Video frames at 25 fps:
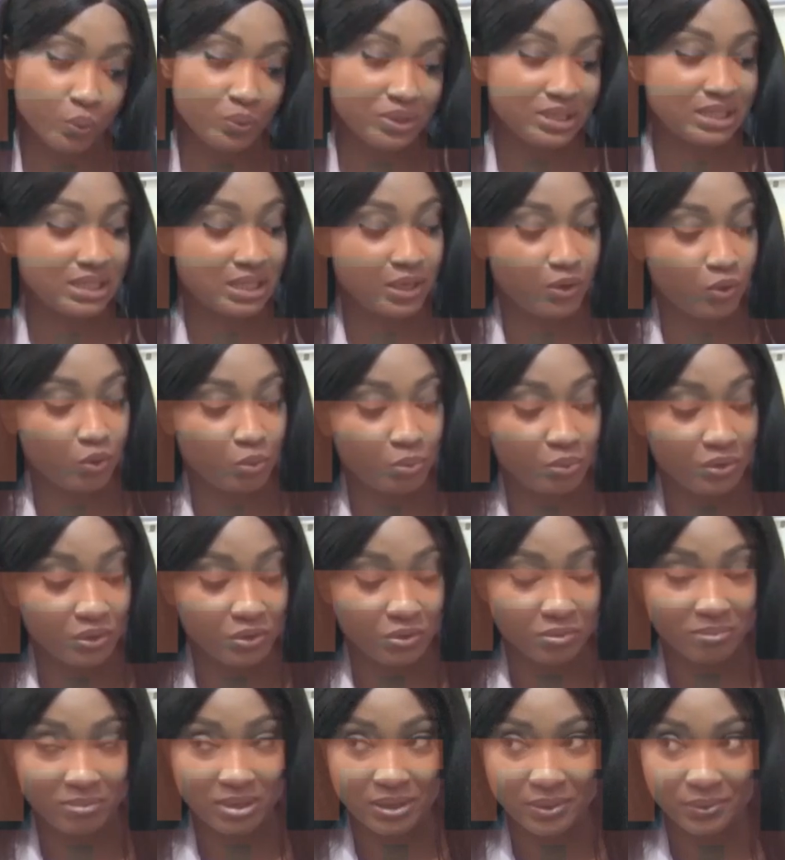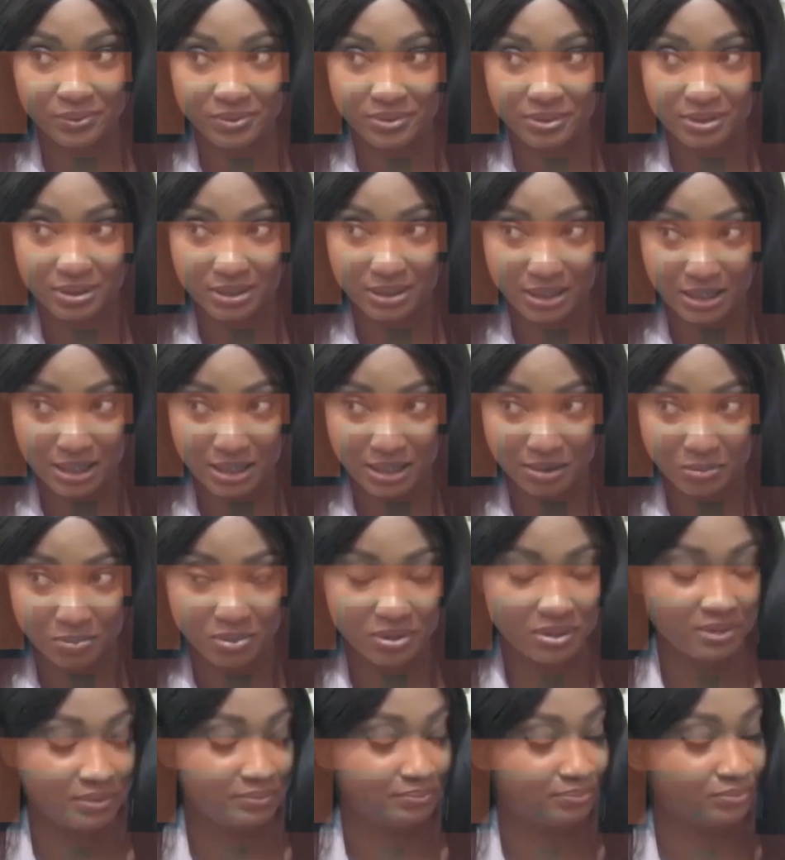We say open your mouth a
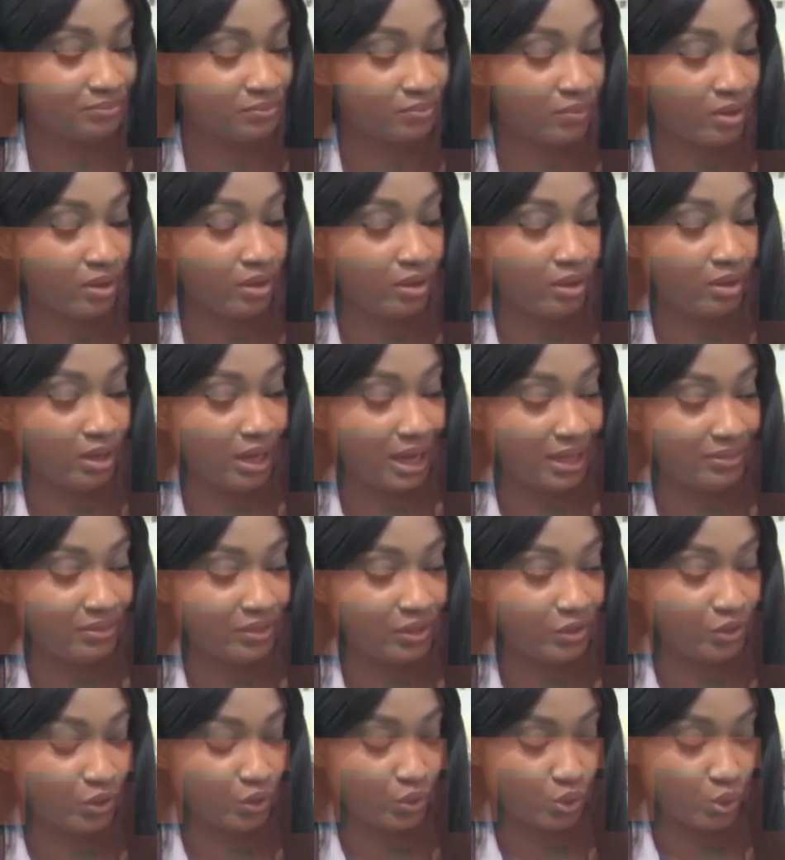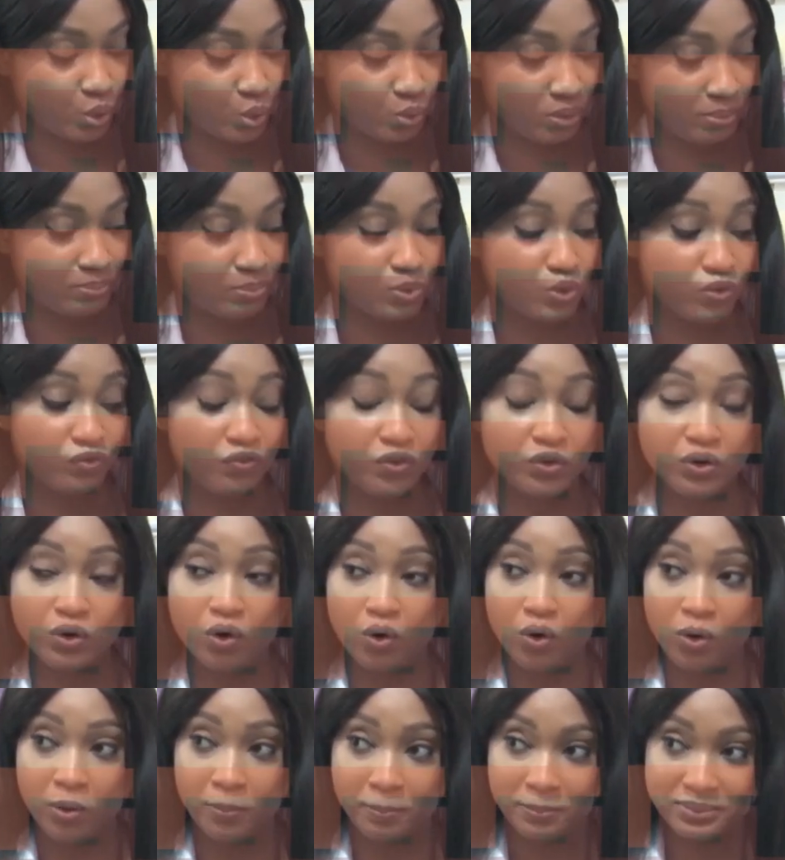bit, and then you sweep. So for
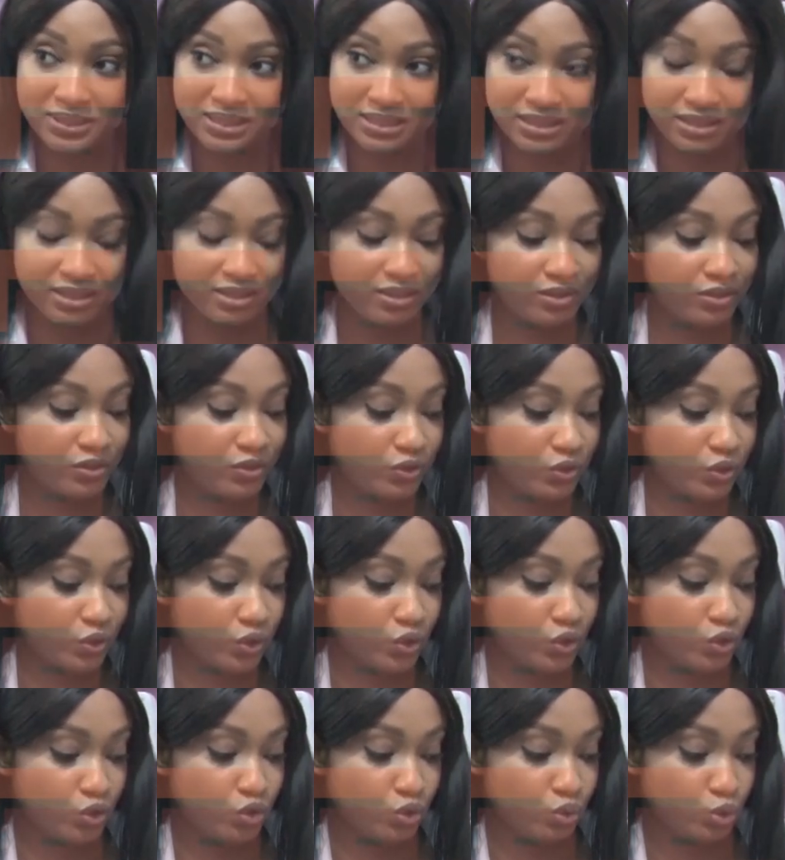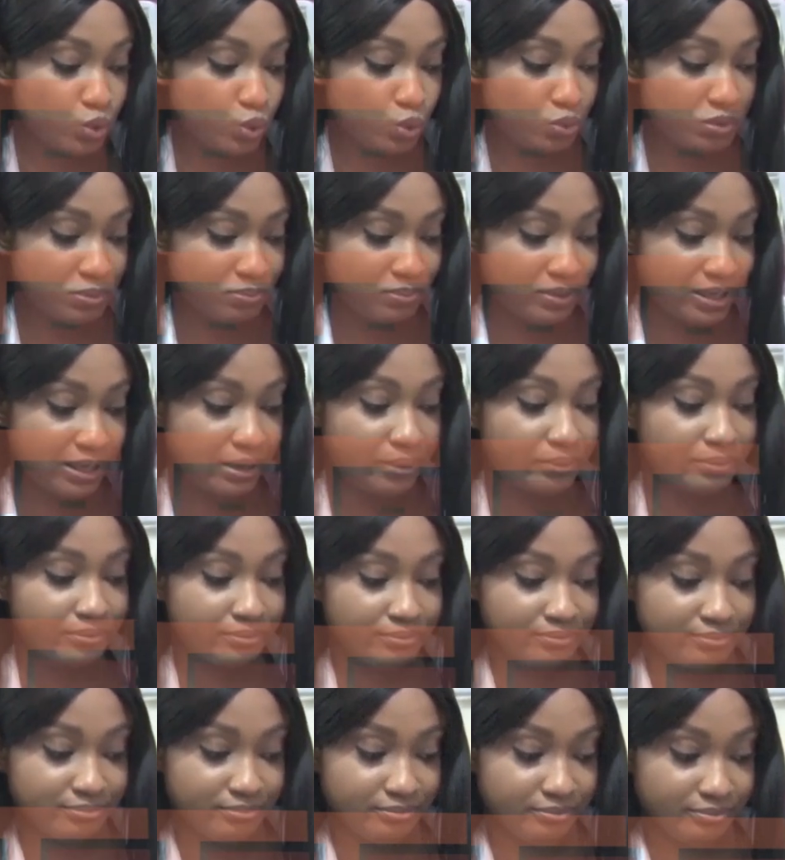the optic, you sweep down
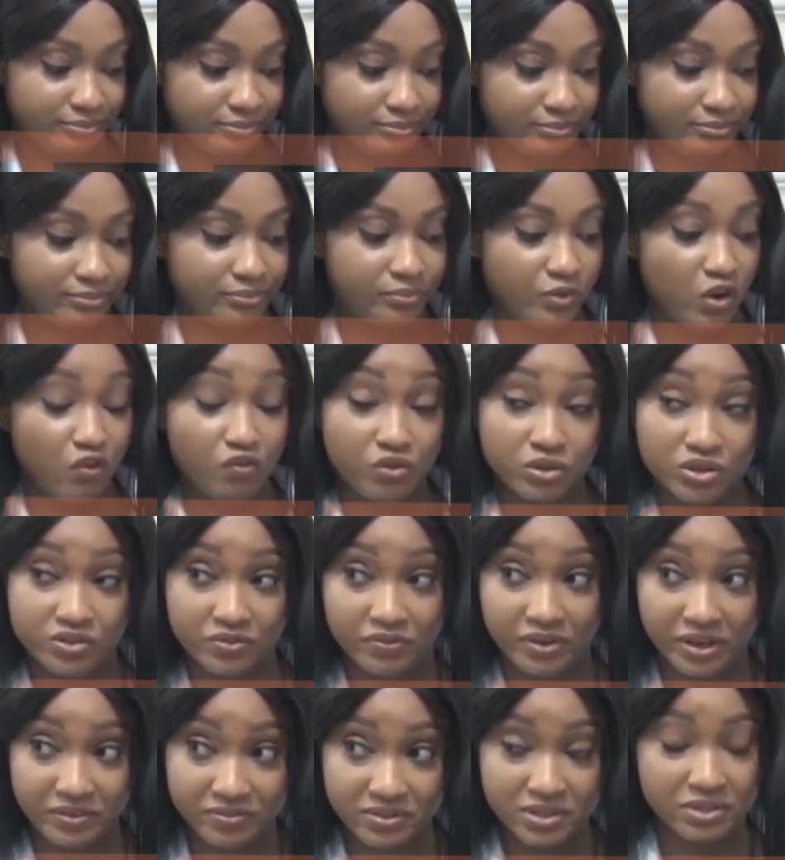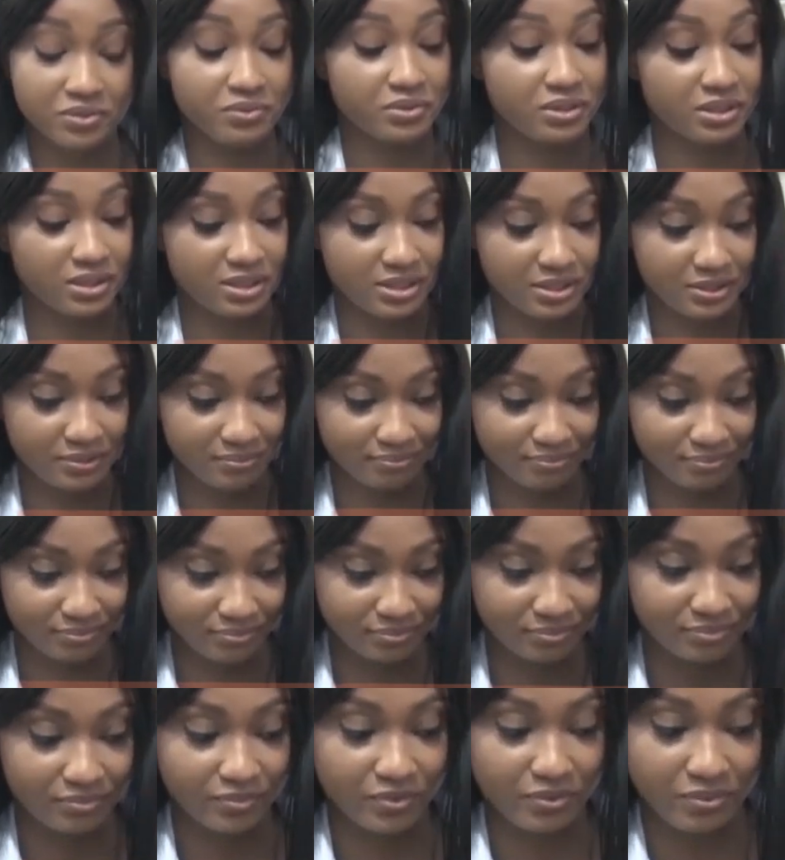forty-five degrees,
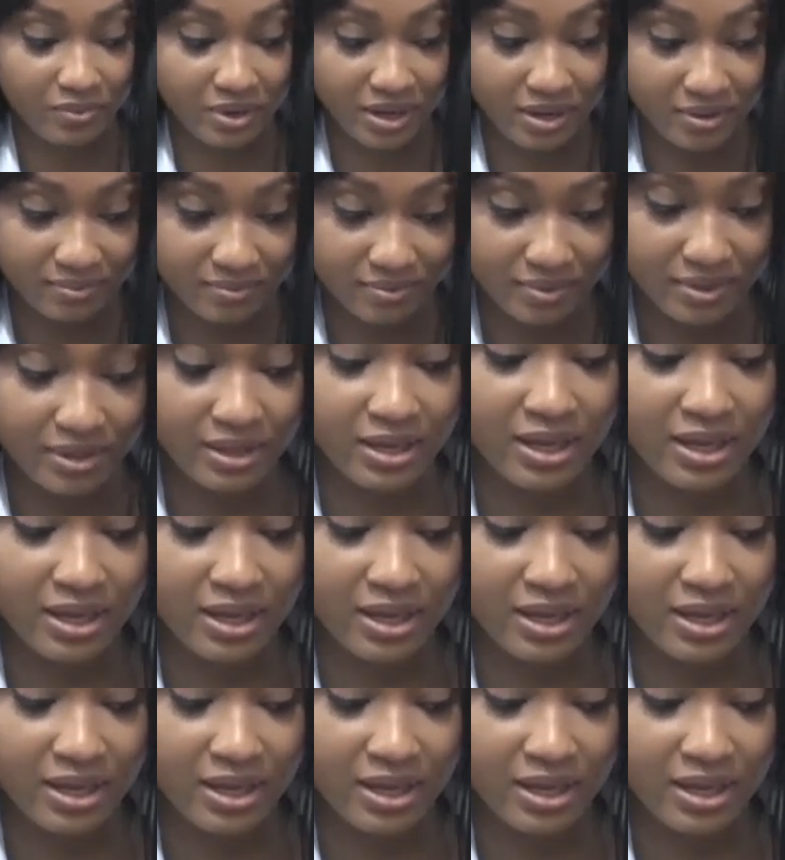right?